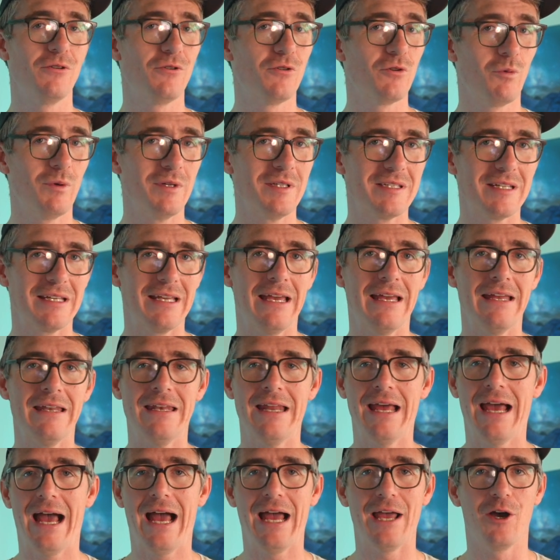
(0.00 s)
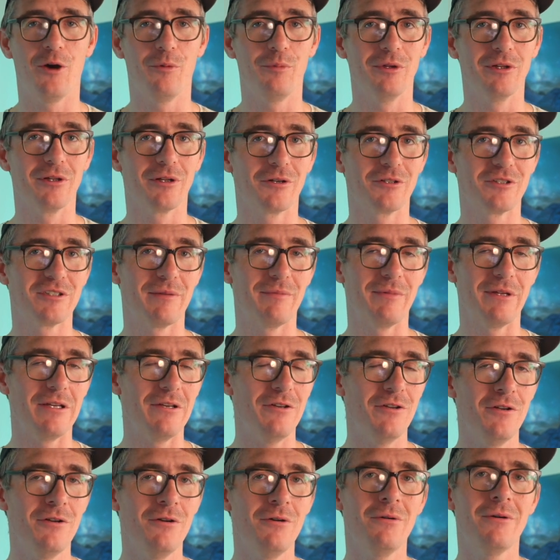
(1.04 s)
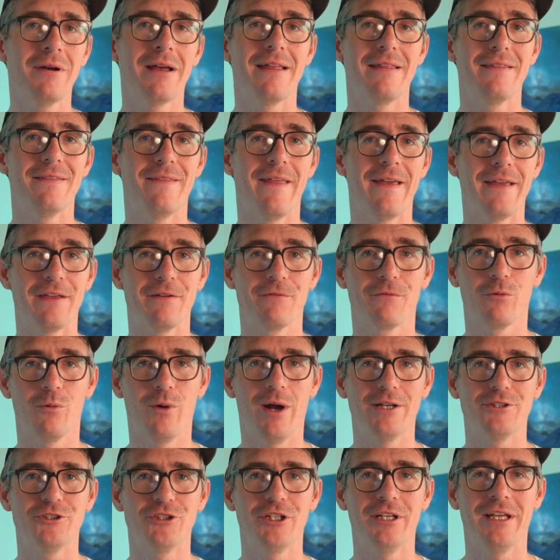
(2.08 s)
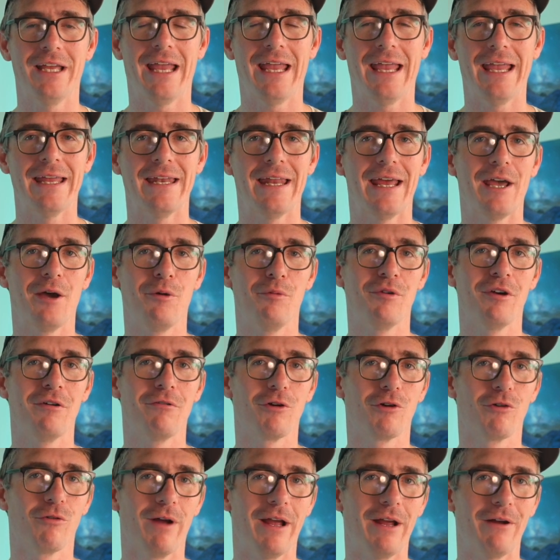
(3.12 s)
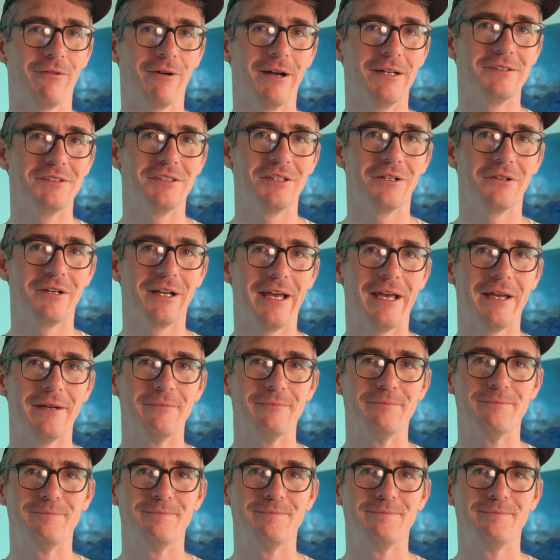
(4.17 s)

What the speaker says: So once again, I hope you learned something new. Thank you for watching, and I hope you have a great rest of your day.